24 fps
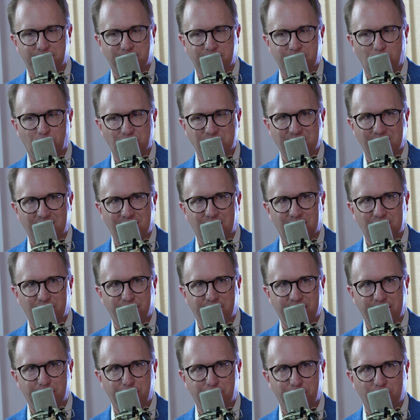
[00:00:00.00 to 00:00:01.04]
was an
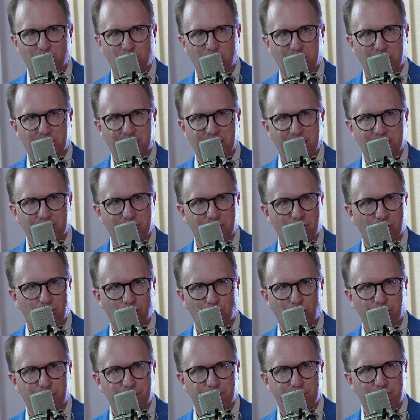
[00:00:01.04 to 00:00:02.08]
elevator where like the
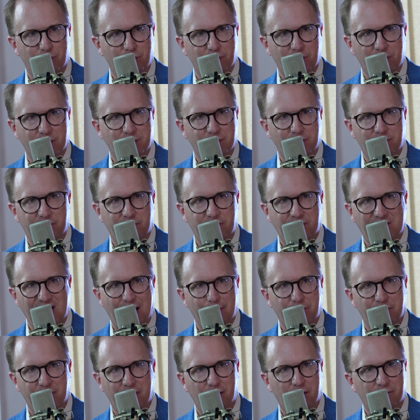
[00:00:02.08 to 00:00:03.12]
roof or the top
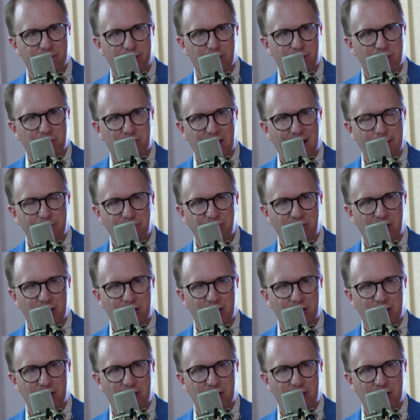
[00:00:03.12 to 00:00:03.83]
of the elevator collapsed on.